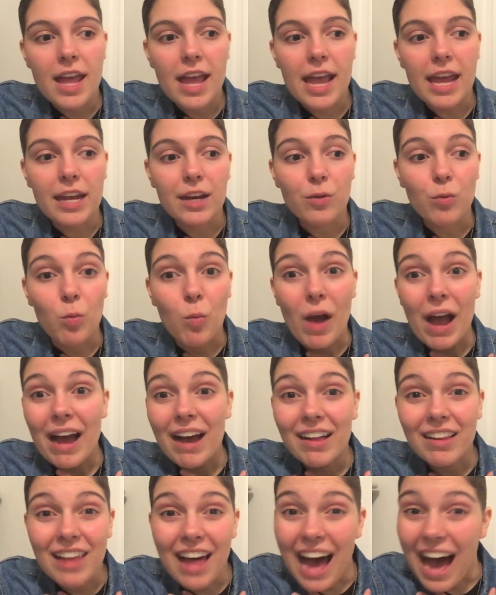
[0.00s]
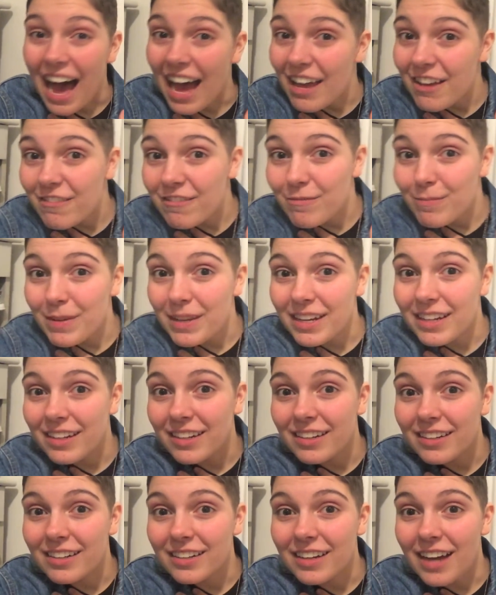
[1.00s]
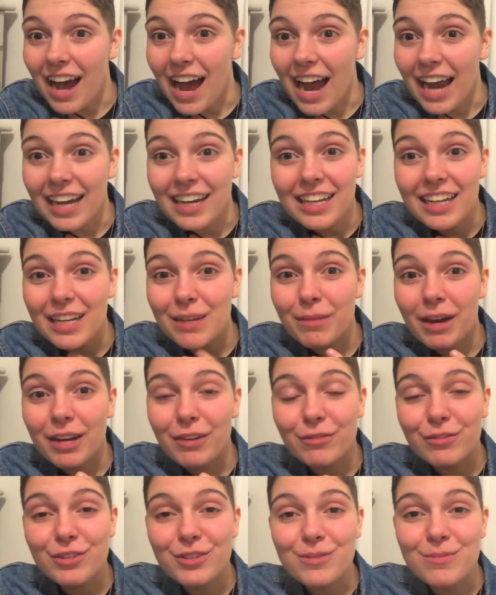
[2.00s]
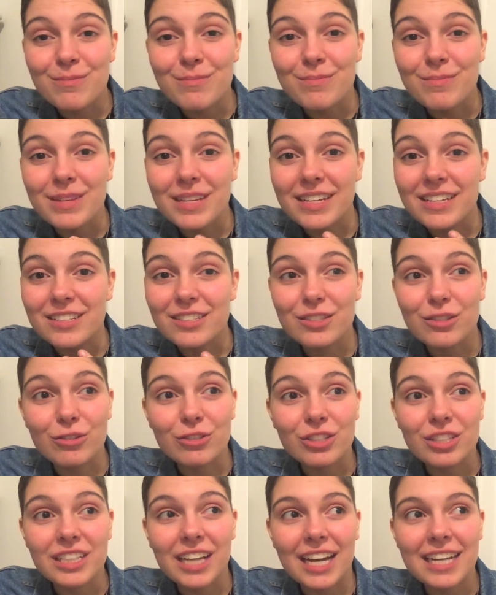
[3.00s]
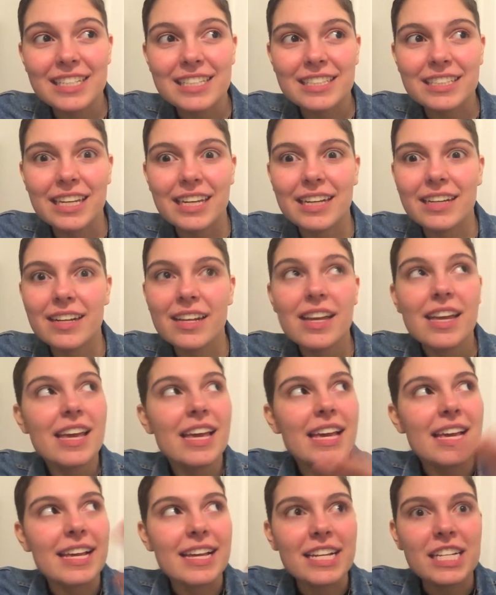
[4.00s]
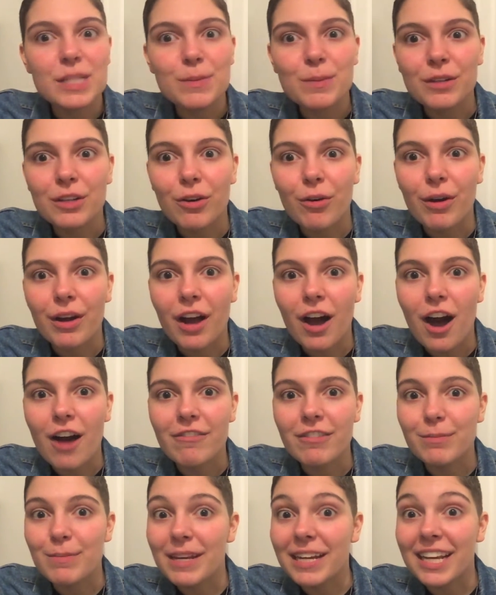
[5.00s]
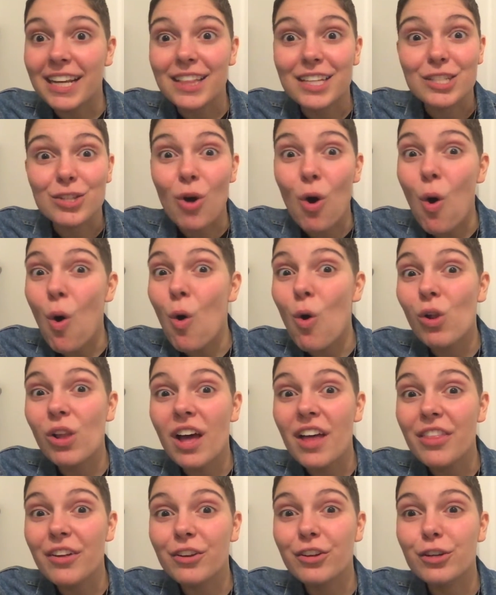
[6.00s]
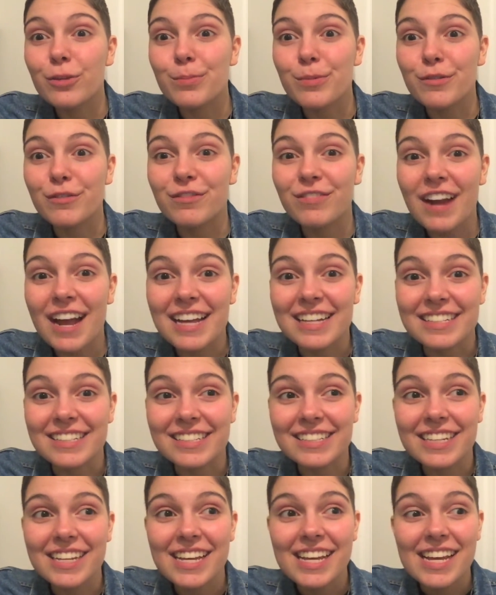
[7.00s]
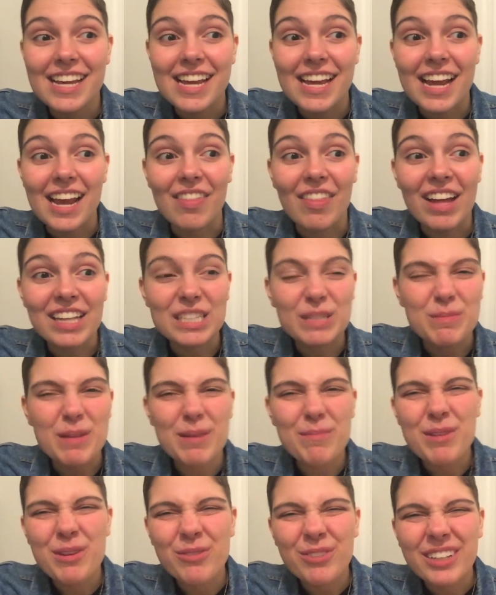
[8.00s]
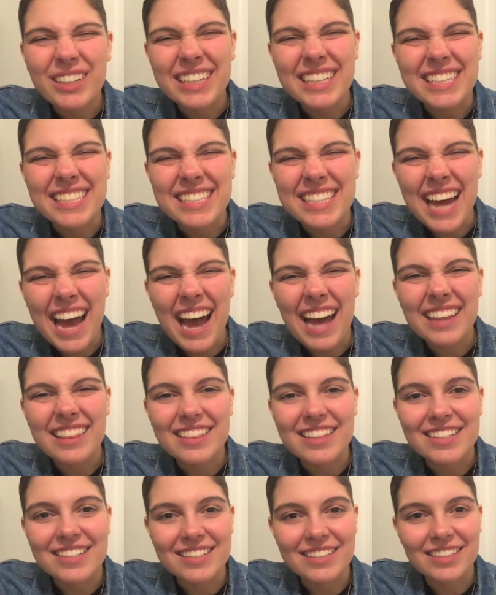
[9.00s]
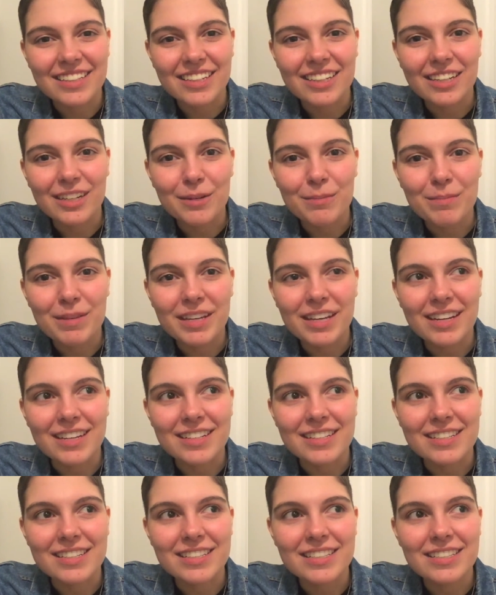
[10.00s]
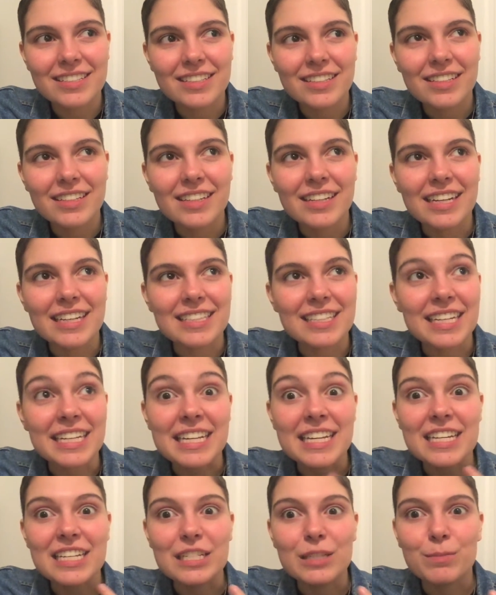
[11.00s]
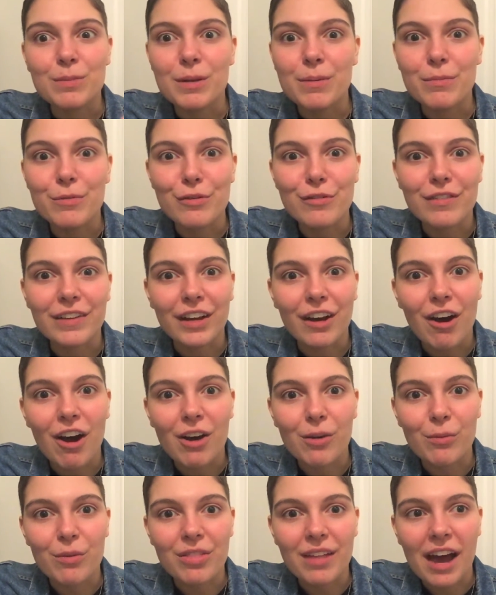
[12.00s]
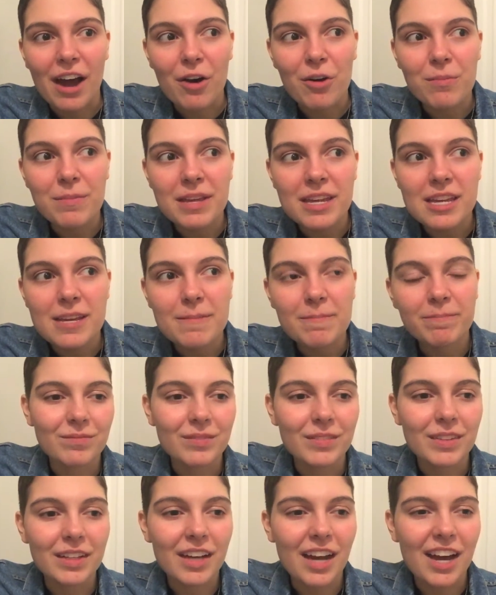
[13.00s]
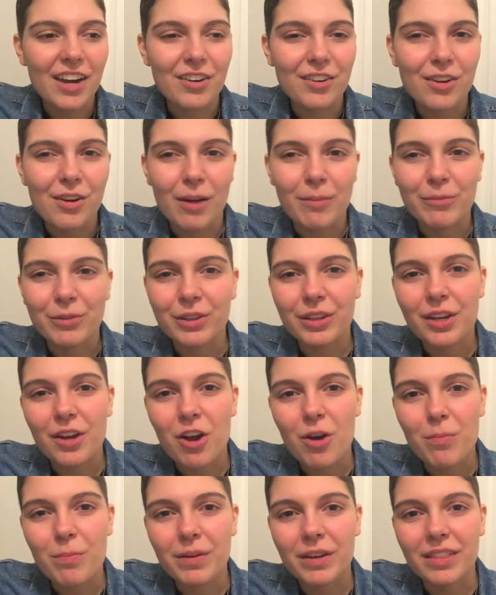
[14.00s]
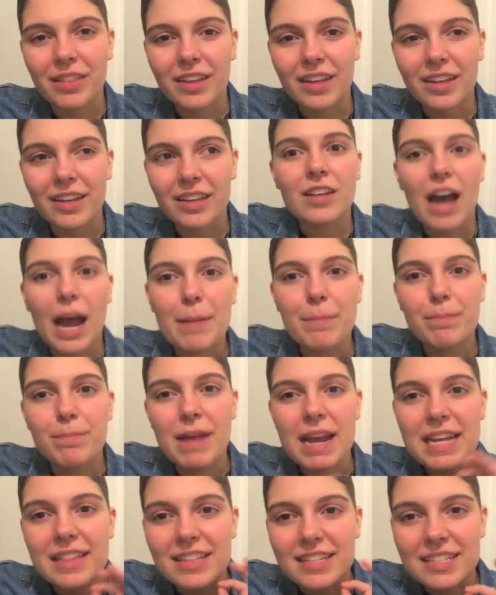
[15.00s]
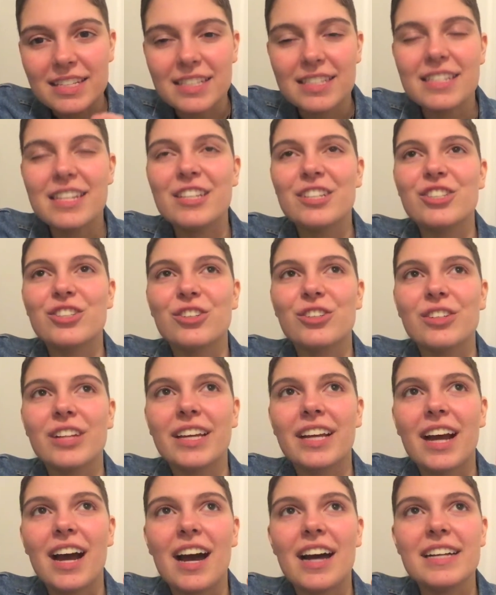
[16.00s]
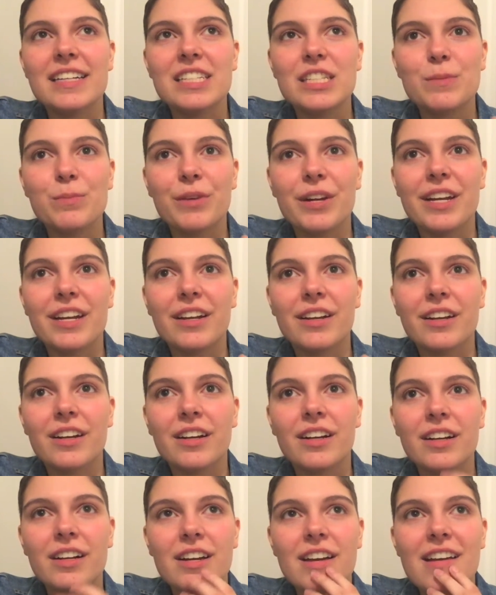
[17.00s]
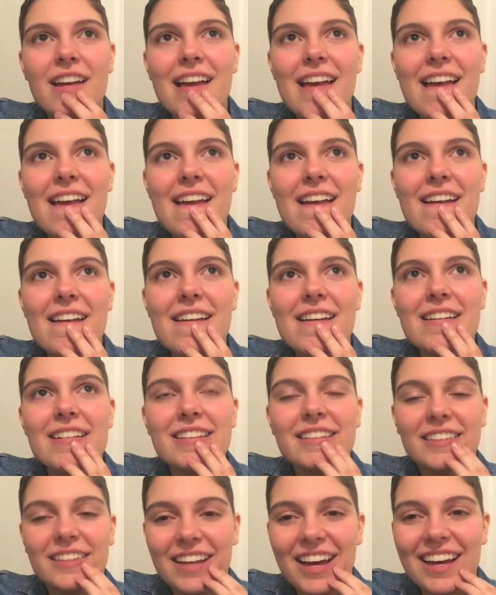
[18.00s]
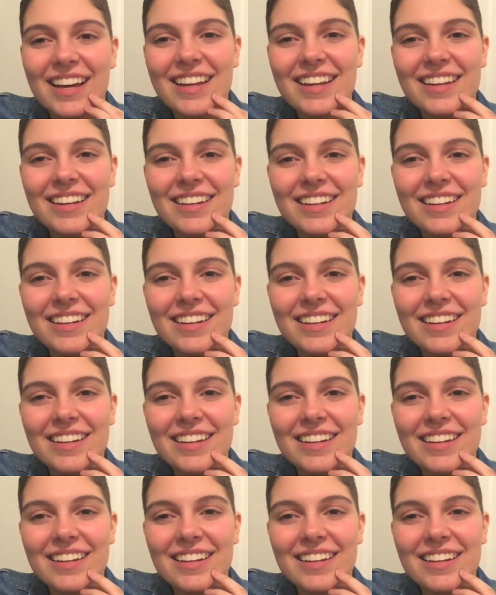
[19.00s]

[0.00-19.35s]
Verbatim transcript: And while I've been hiding in my room being socially isolated, he's been going off and making this whole other group of friends. And that's made me really sad this year because it's like he's been moving on without me. I don't know, I'm really hoping that I made this initial like icebreaker tonight